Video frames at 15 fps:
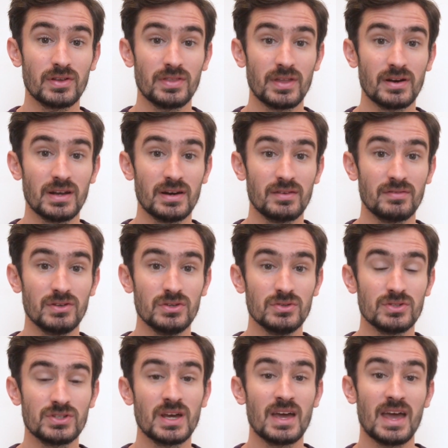in their
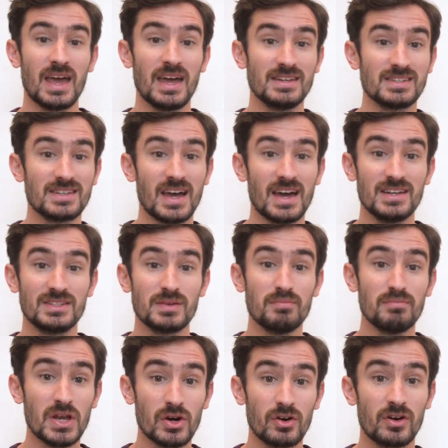interviews and decided to
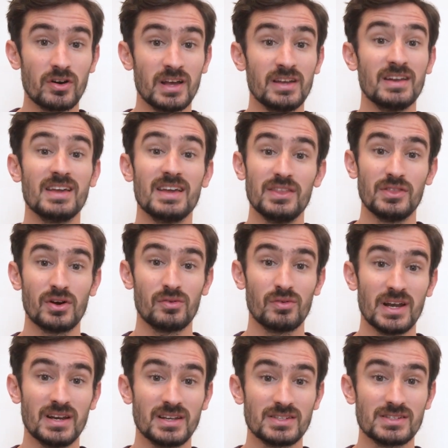mirror it in their
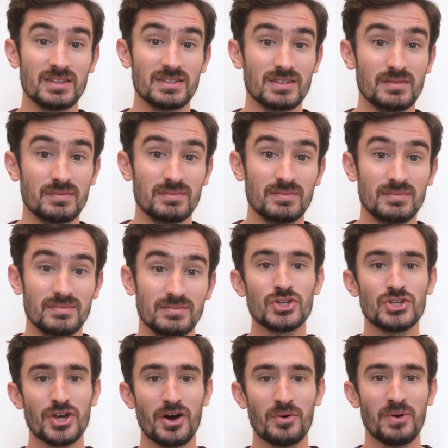rating system.
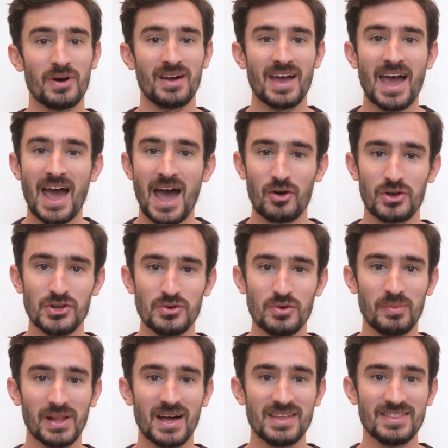So, how can you
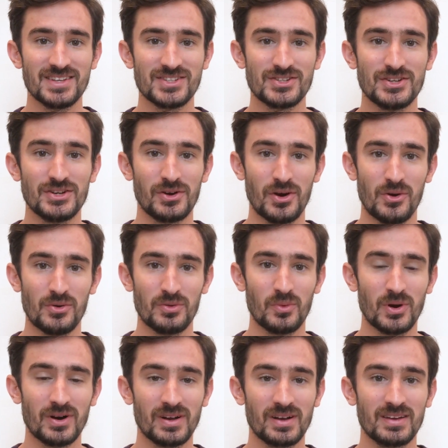apply this to your own
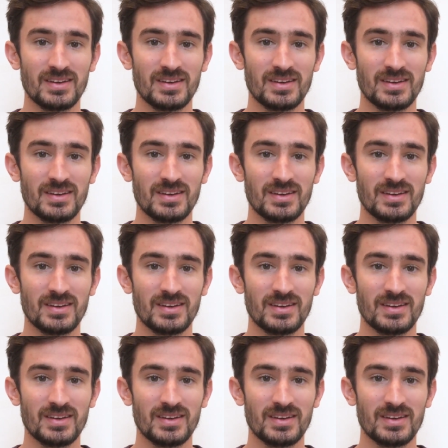work?